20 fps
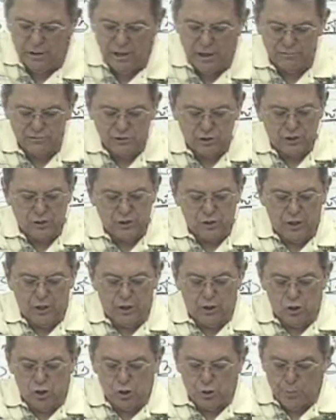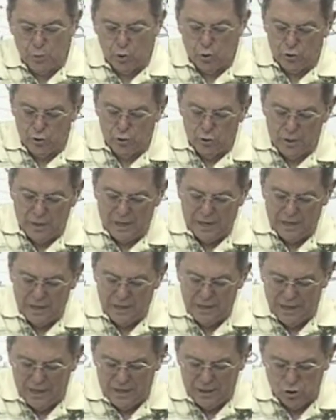the FCC to support the
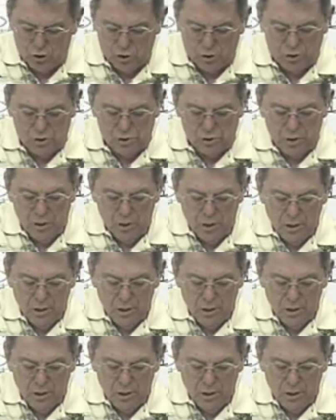United Nations.